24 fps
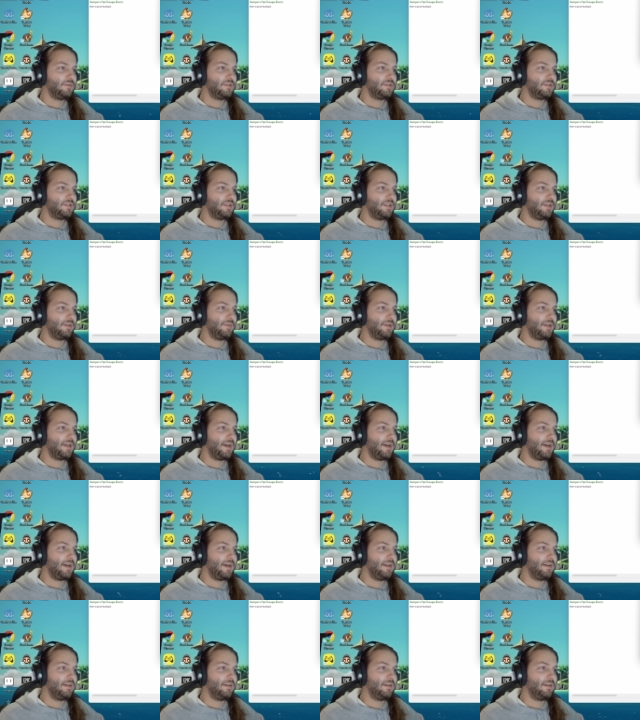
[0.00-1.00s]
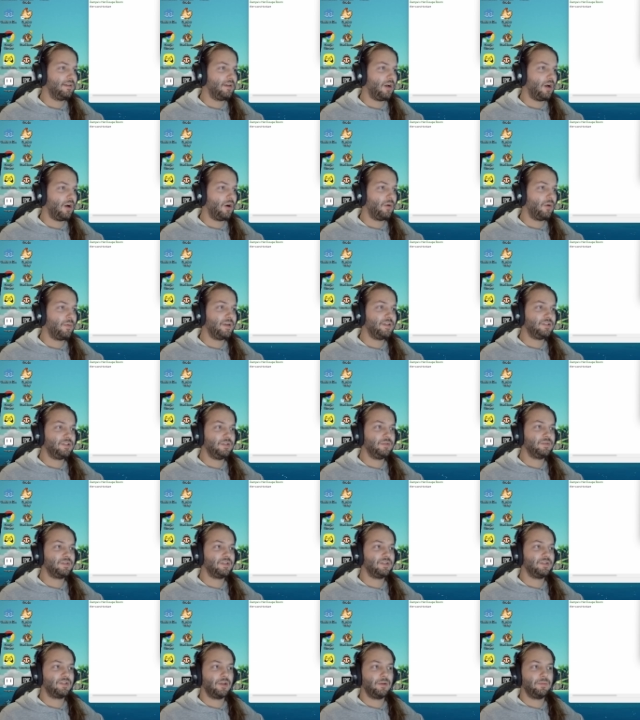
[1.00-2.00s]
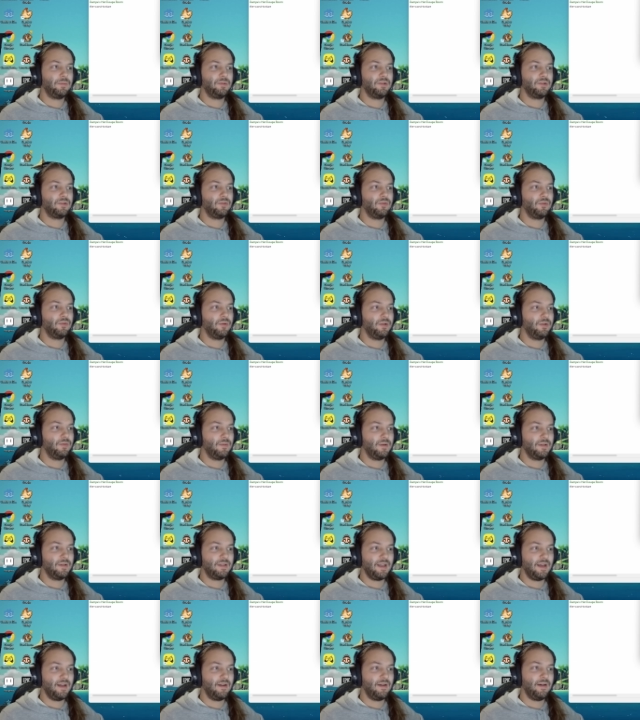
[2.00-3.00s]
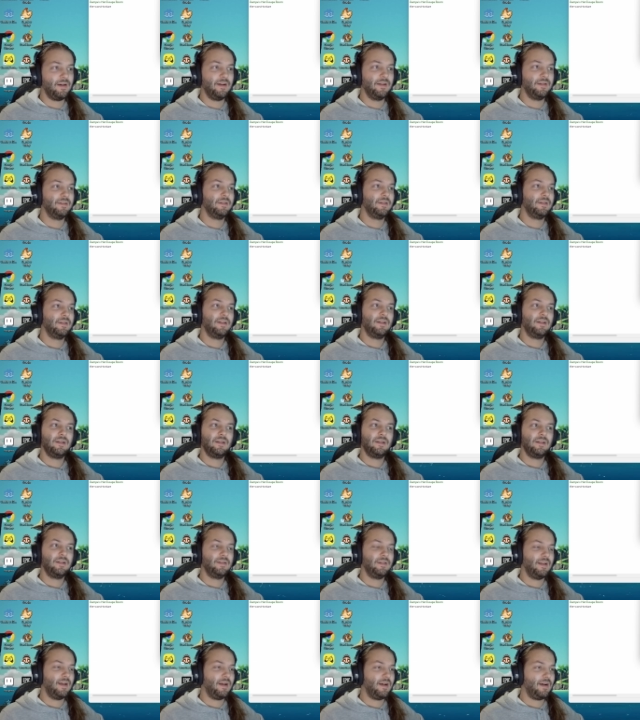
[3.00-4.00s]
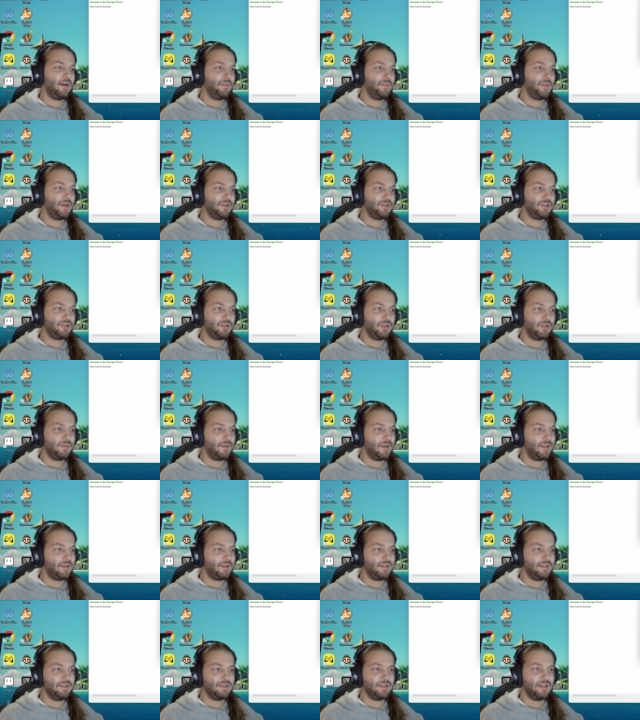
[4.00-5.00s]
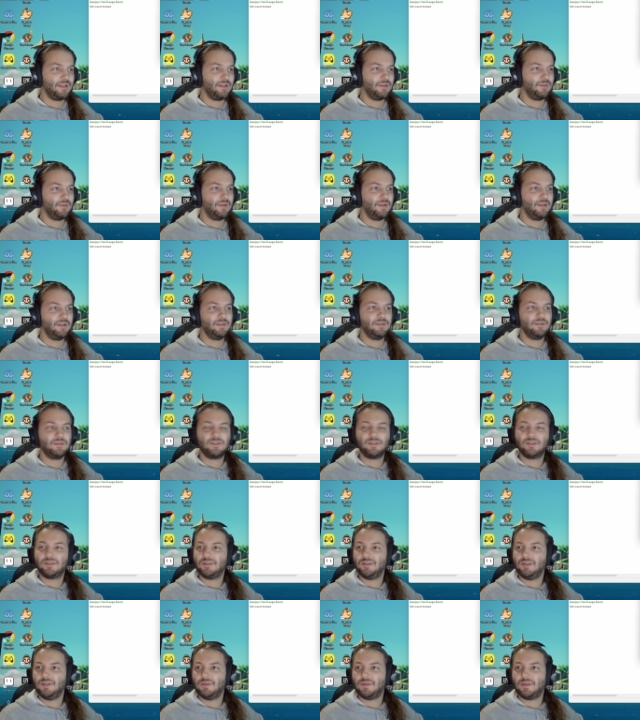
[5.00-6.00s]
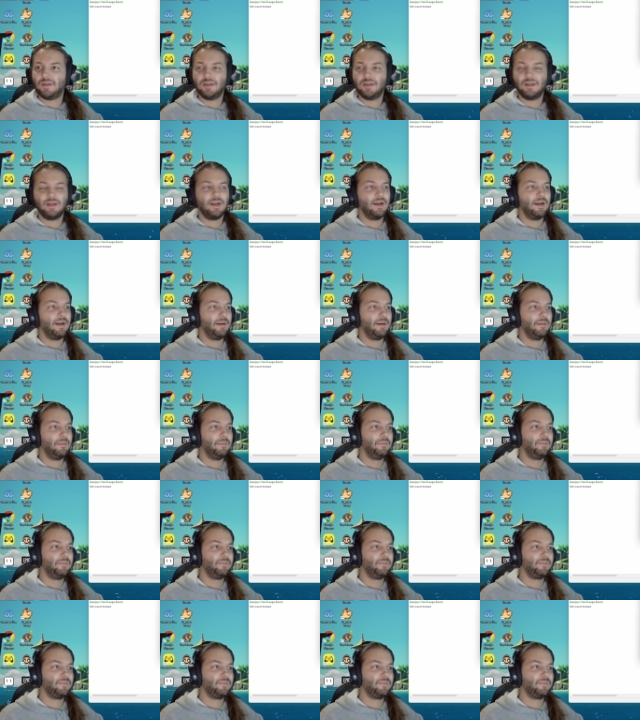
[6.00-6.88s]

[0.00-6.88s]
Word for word: see, we got always use interpreter core. You want that on. Now I'm not sure about these other ones. You can um,